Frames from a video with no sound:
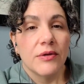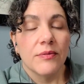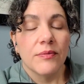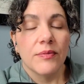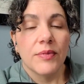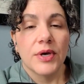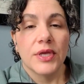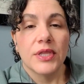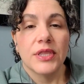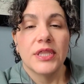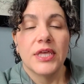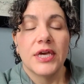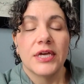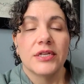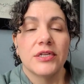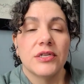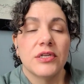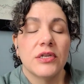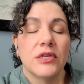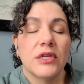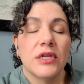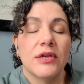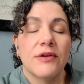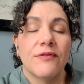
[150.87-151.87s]
but that
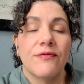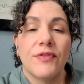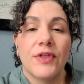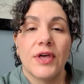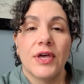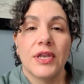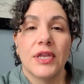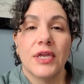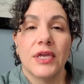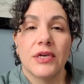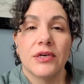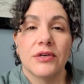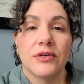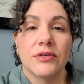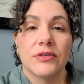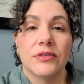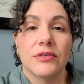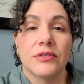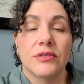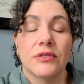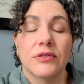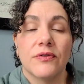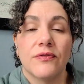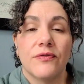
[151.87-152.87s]
if that
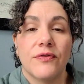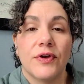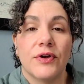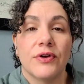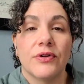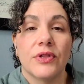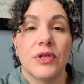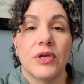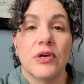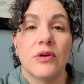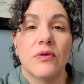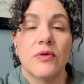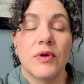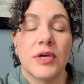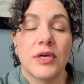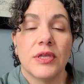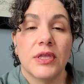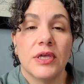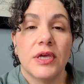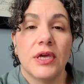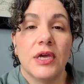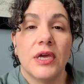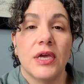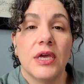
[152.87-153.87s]
heals fairly
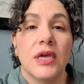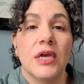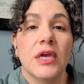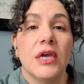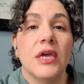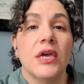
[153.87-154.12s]
quickly,